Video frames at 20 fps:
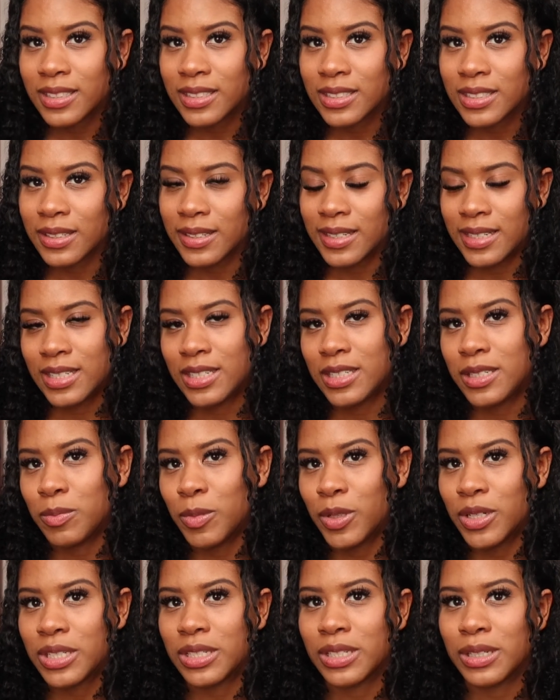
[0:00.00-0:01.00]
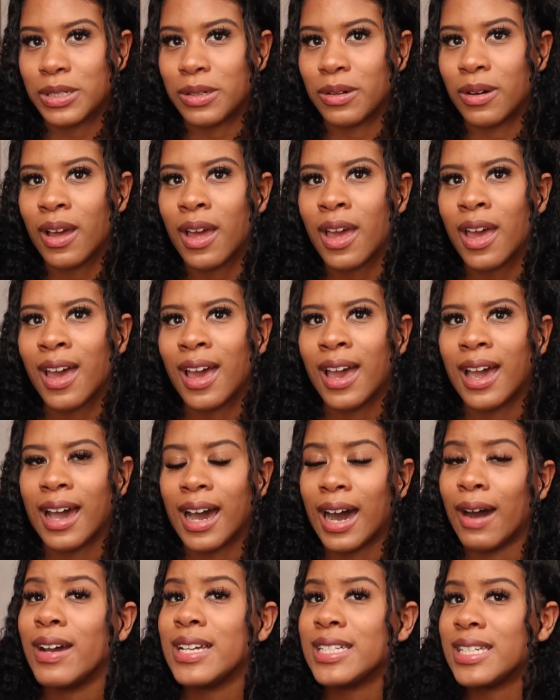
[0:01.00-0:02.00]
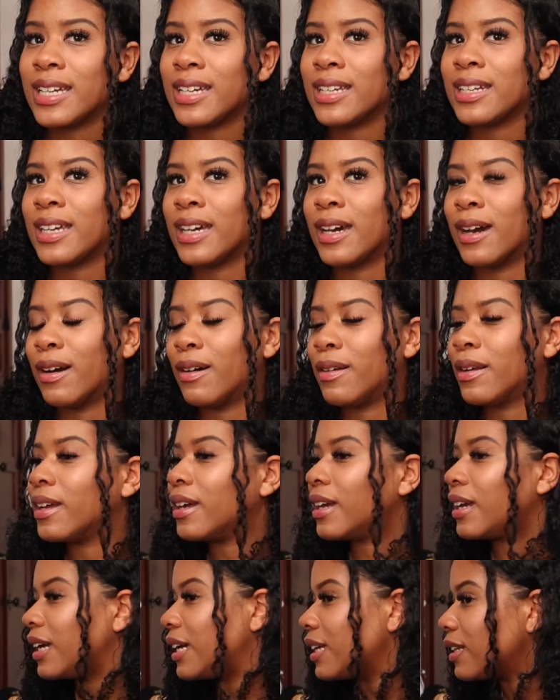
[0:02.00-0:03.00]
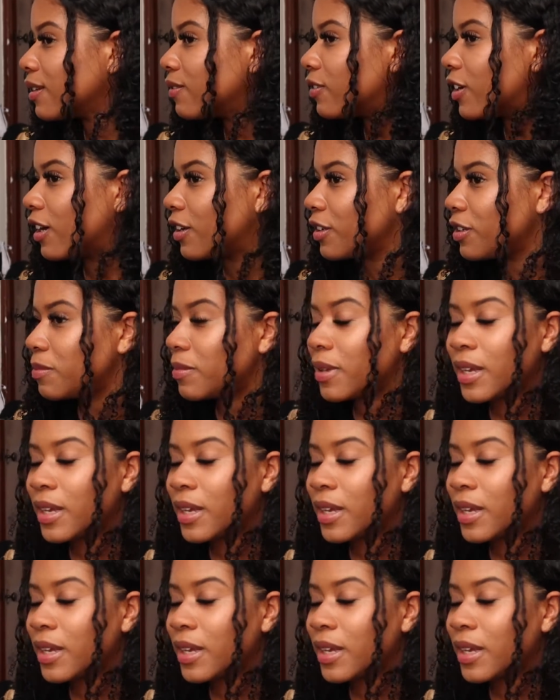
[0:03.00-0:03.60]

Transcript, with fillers: So this is more so how I take it down and get the volume